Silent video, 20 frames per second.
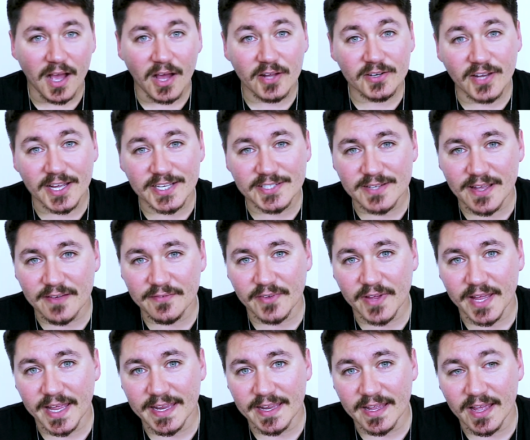I'd like to have
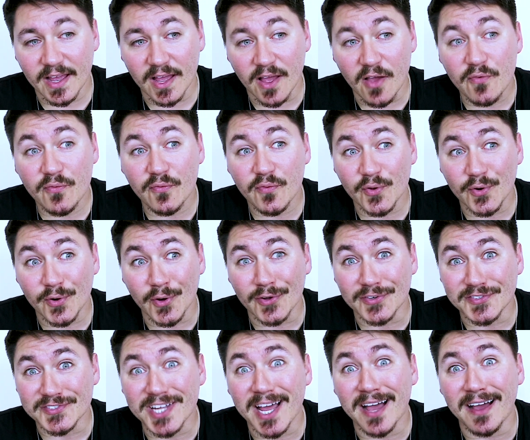a
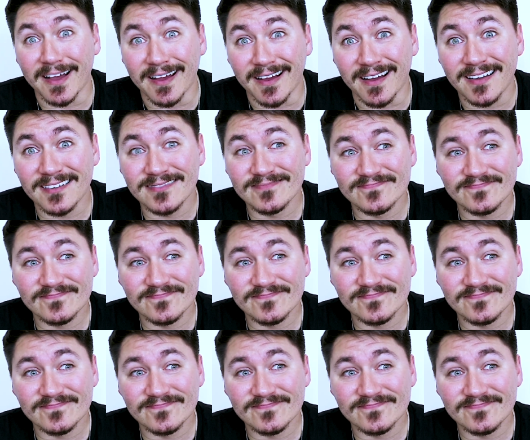foot-long tongue,